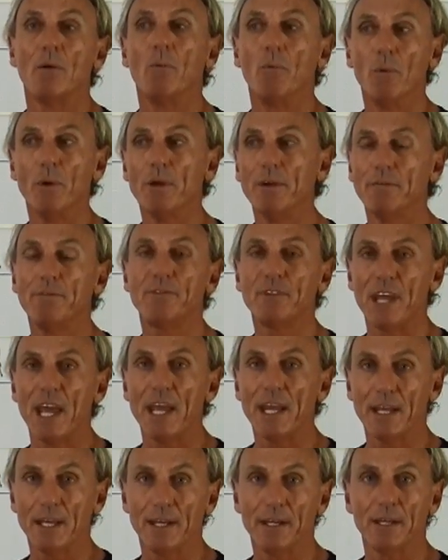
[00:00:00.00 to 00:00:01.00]
We've
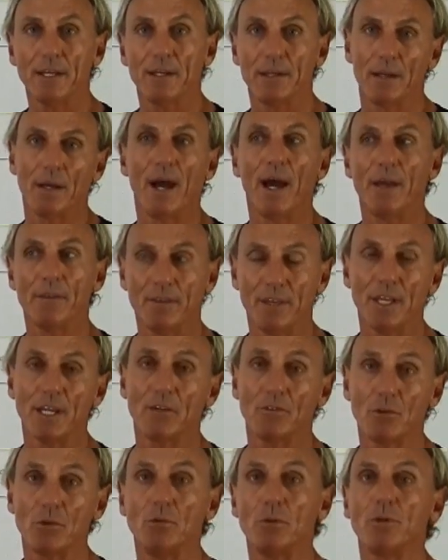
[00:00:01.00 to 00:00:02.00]
taken it, I
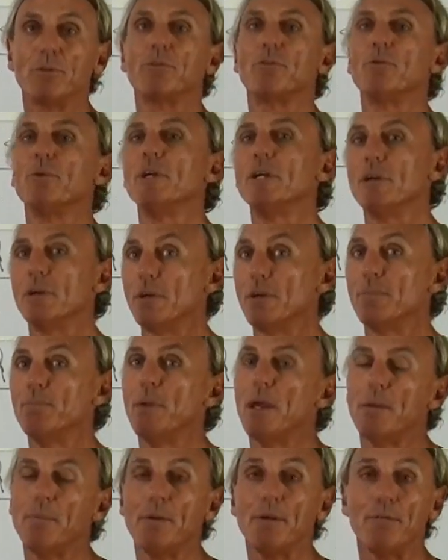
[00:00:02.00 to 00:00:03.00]
think, two or three or
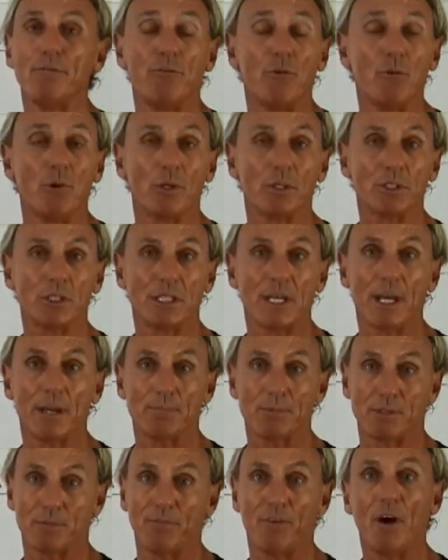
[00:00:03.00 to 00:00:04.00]
maybe four
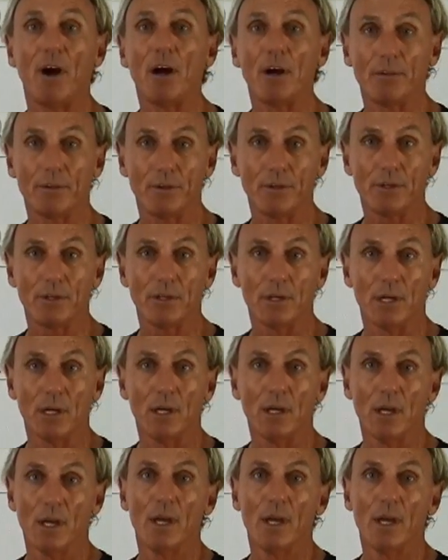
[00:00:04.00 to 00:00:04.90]
steps farther